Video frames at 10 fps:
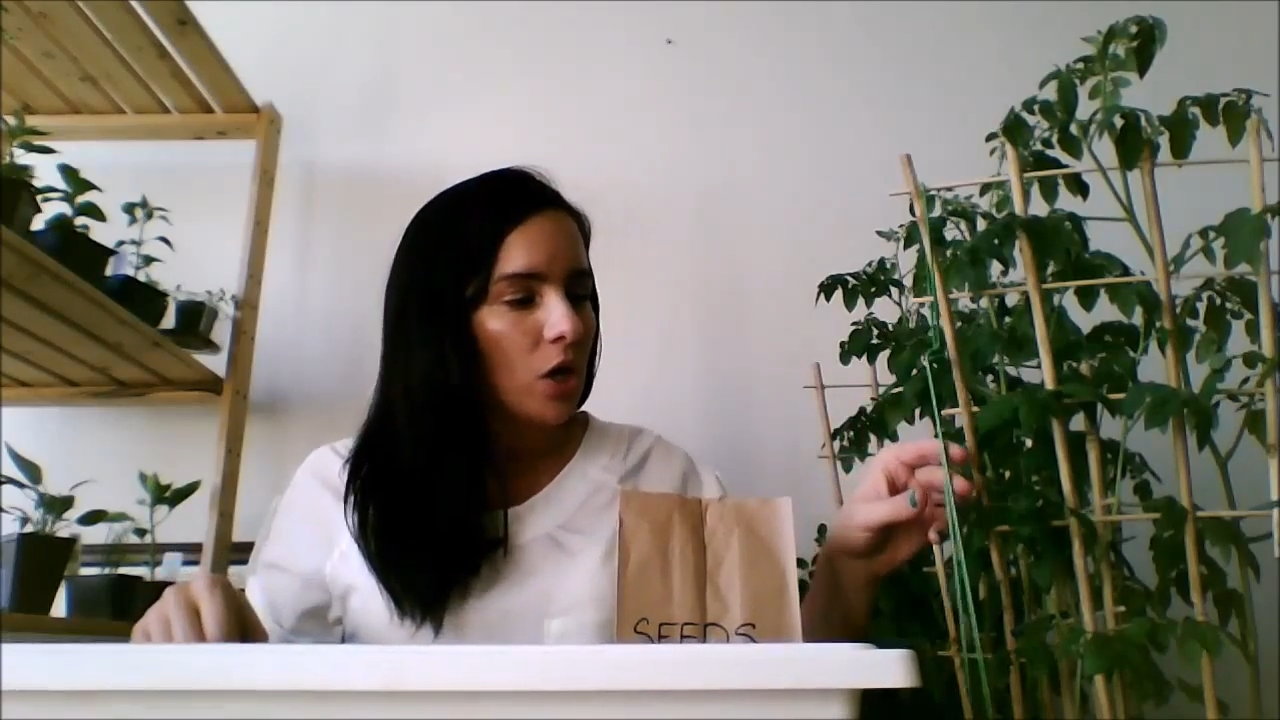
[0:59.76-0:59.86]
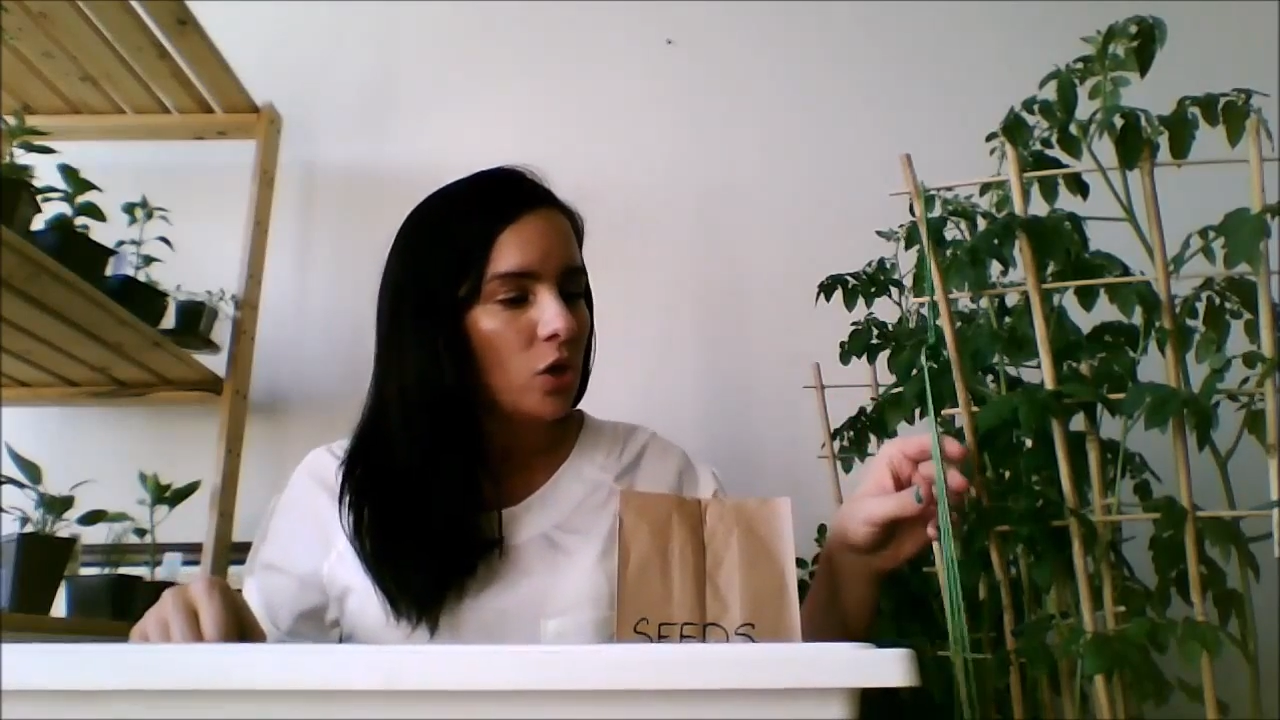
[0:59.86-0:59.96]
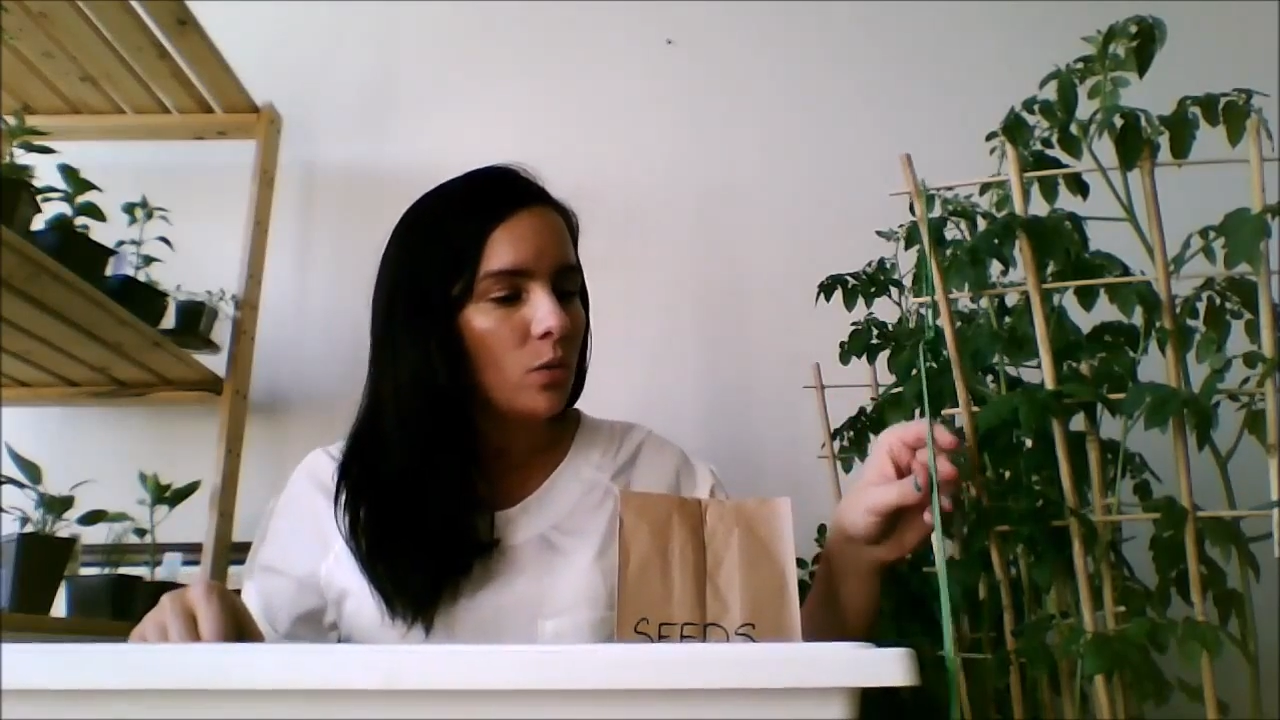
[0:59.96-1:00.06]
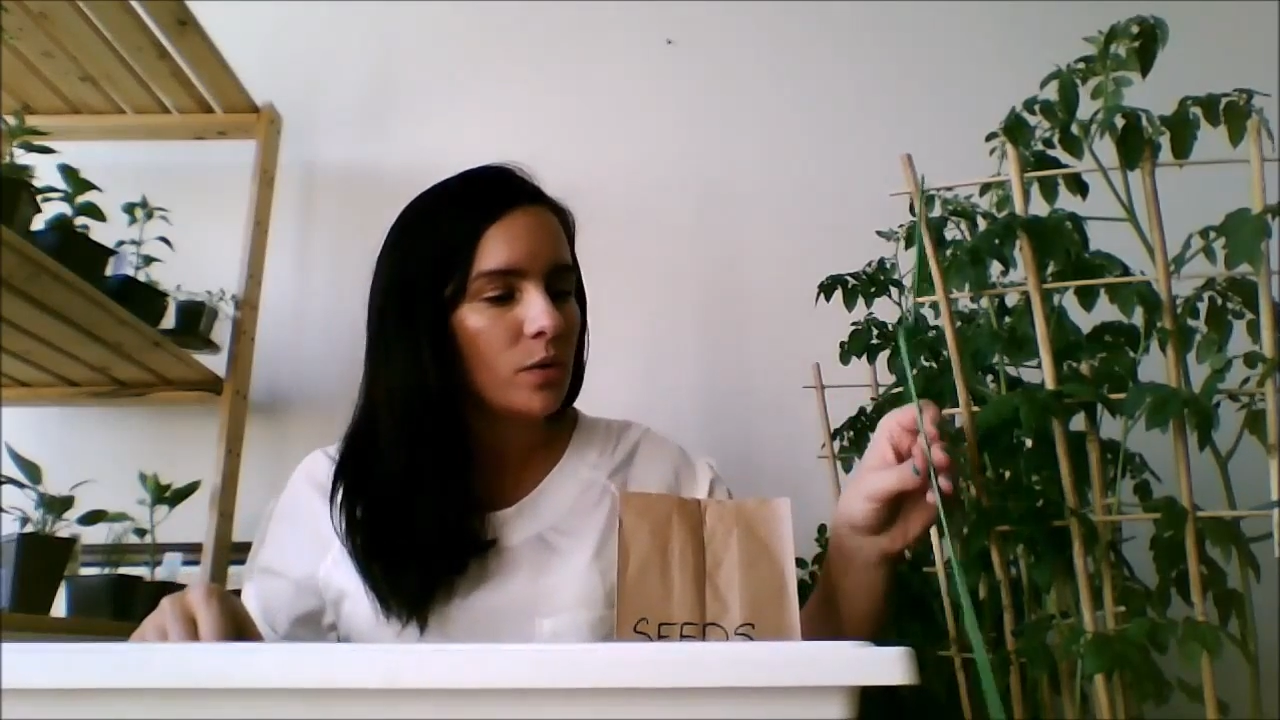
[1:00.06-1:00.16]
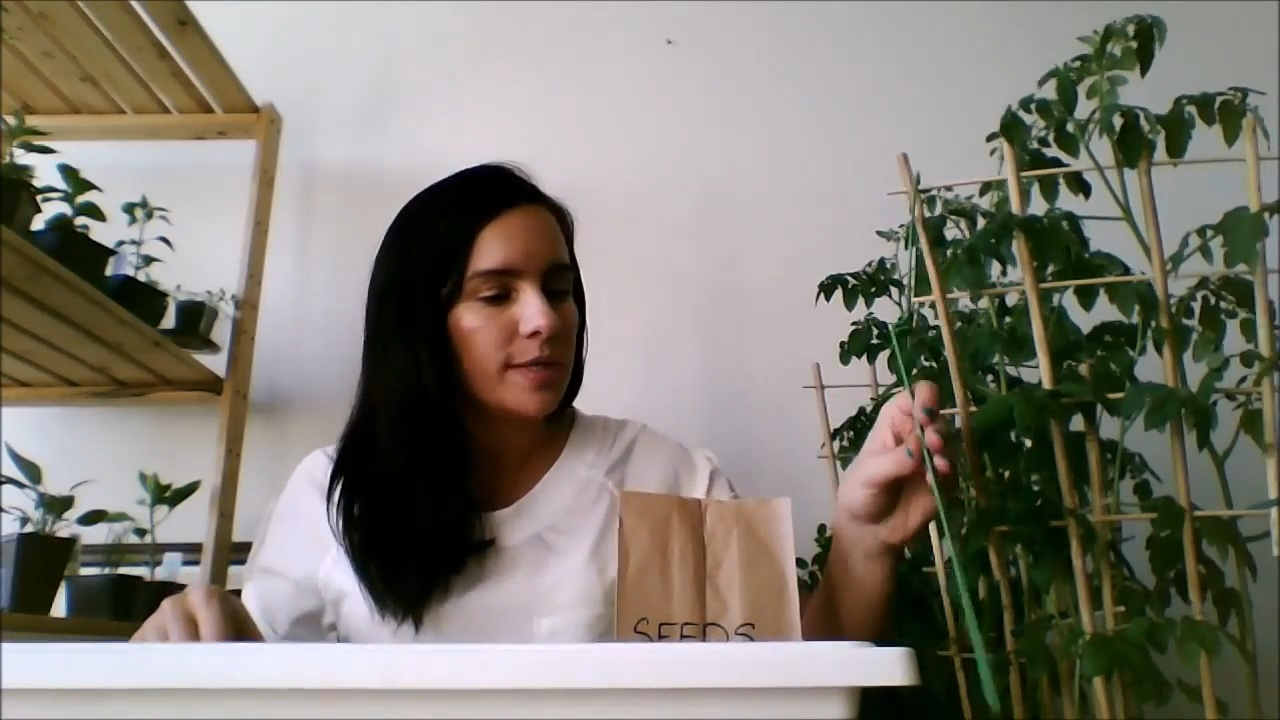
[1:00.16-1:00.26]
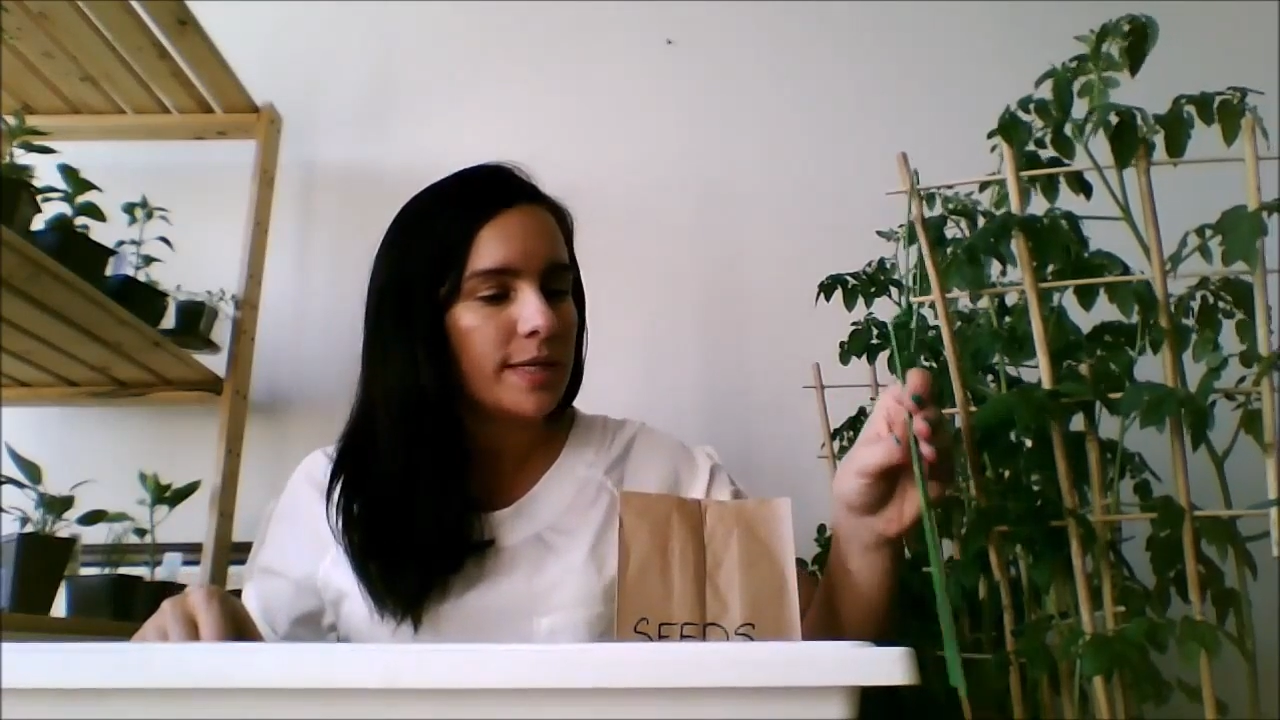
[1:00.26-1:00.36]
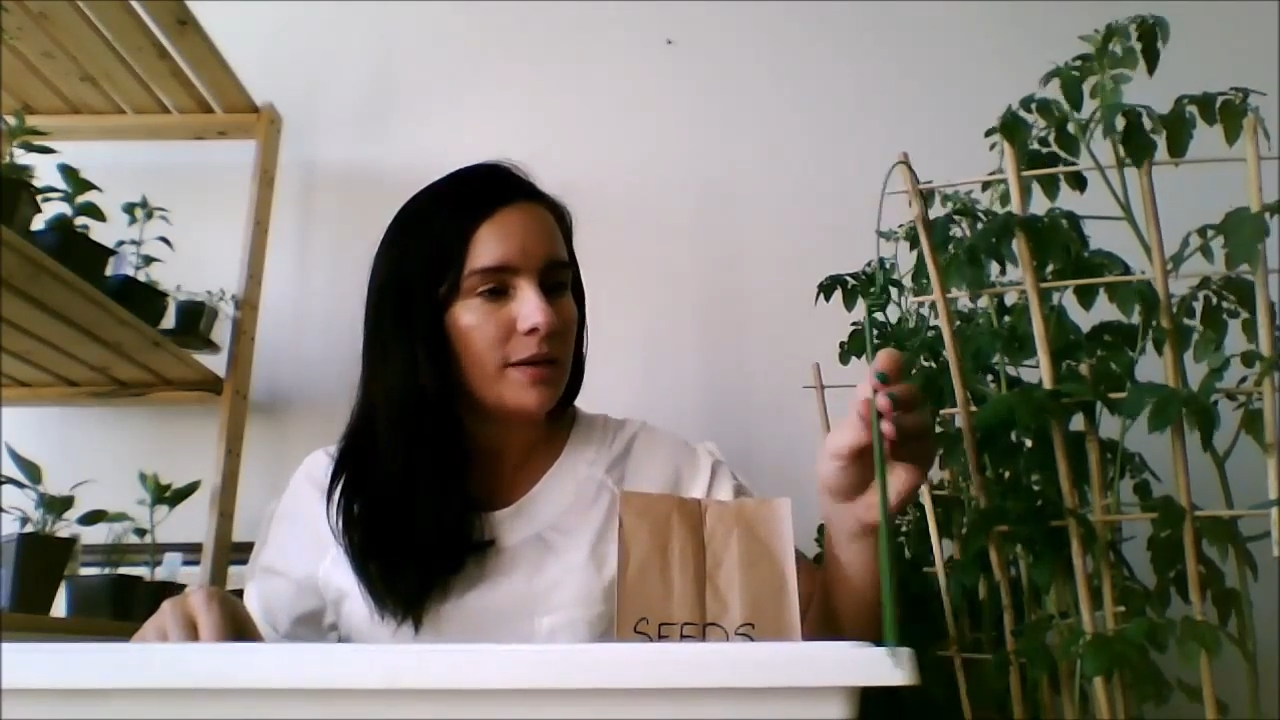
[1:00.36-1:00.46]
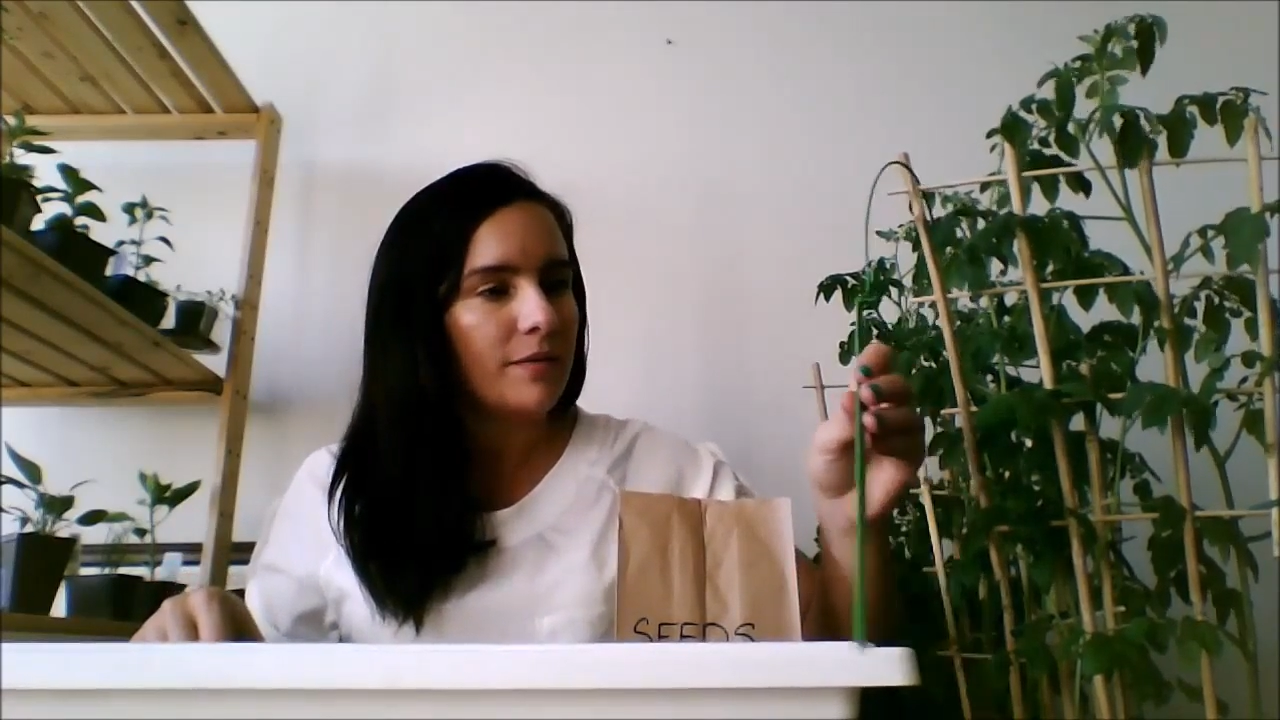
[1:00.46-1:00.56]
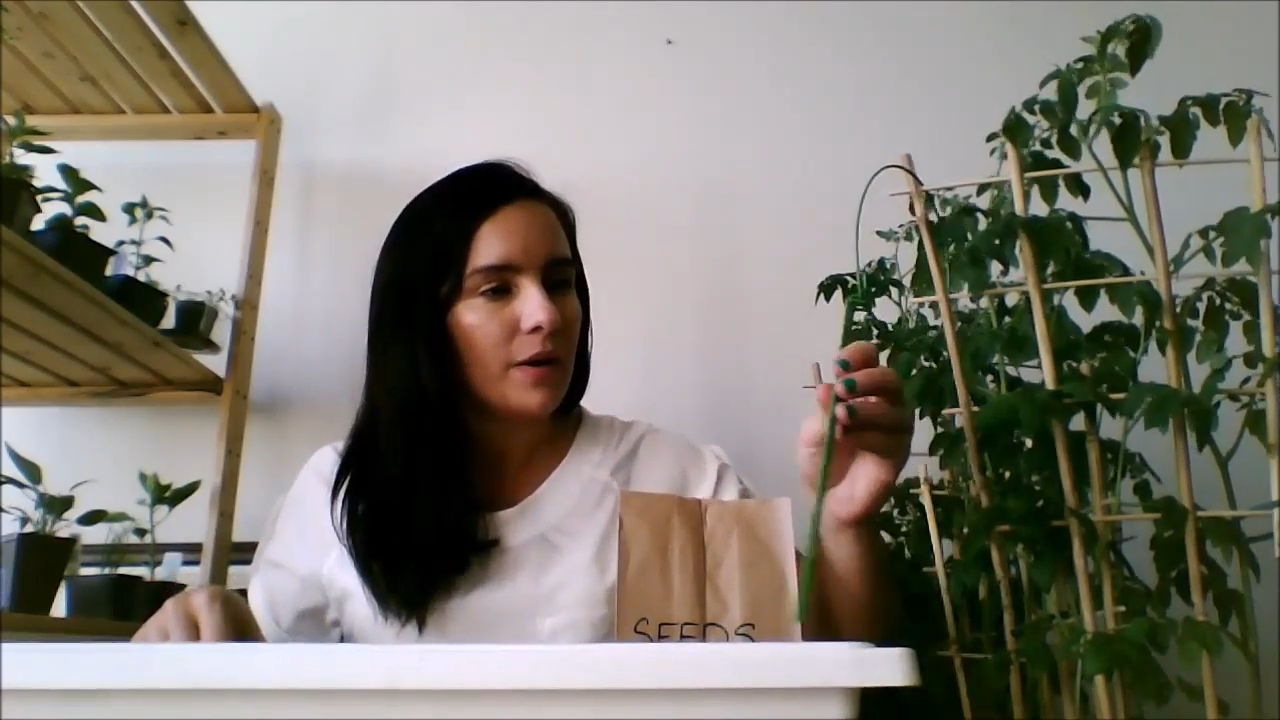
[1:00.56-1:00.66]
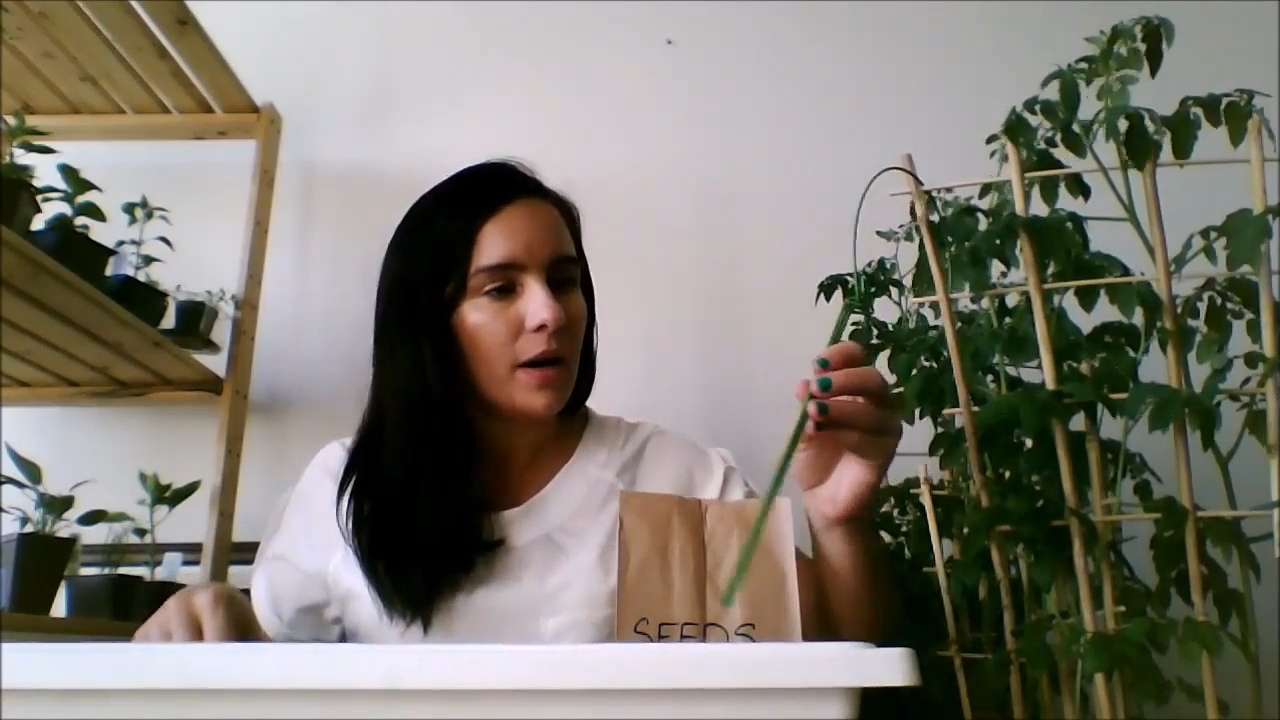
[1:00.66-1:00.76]
You'll
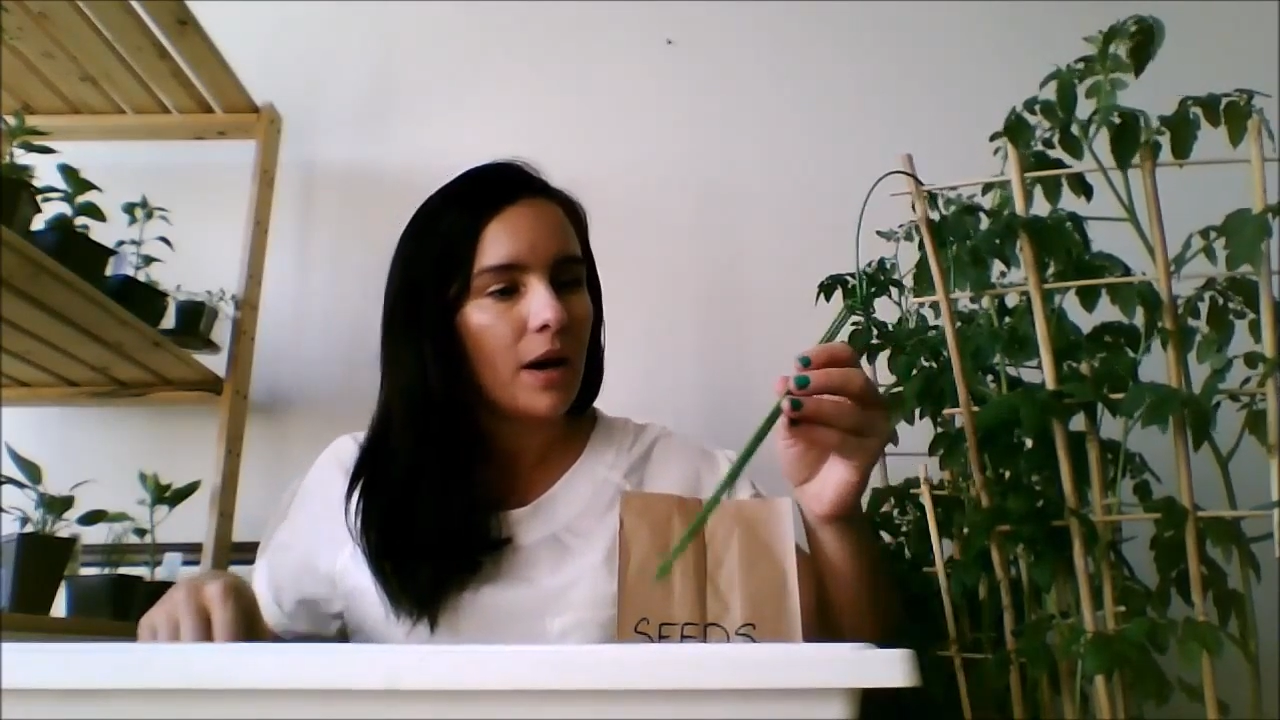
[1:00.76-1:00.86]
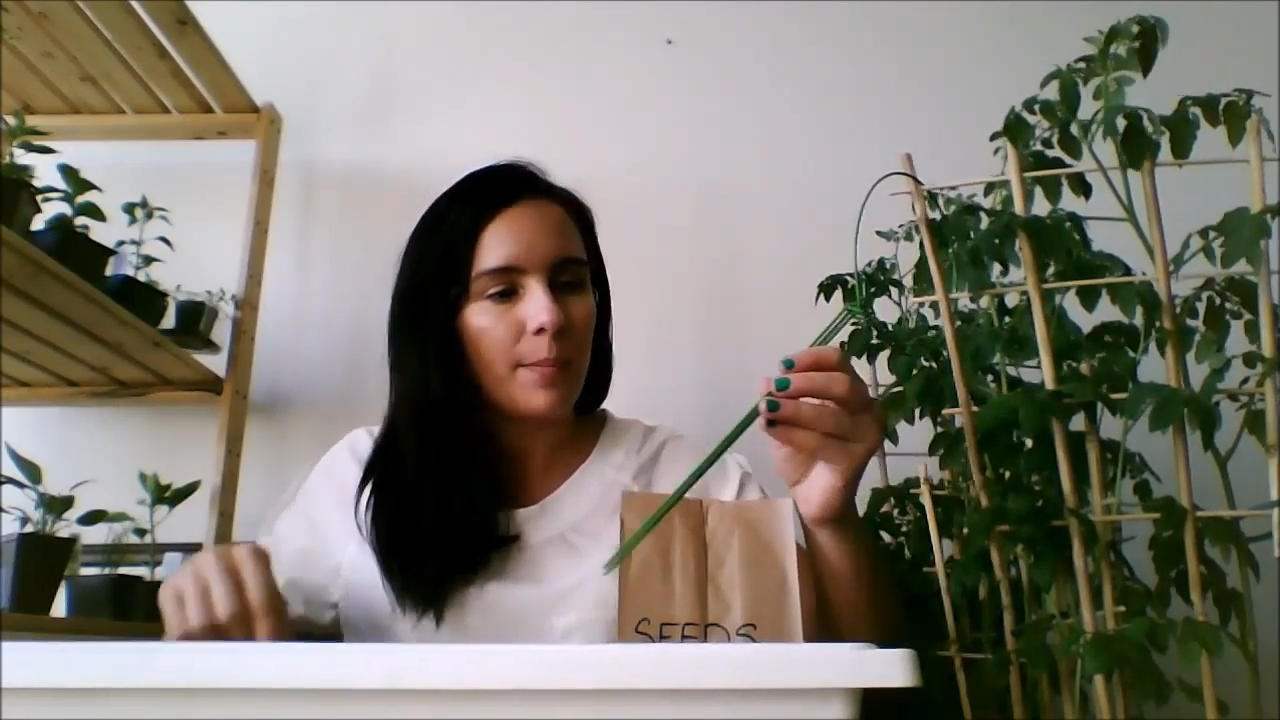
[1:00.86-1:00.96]
receive a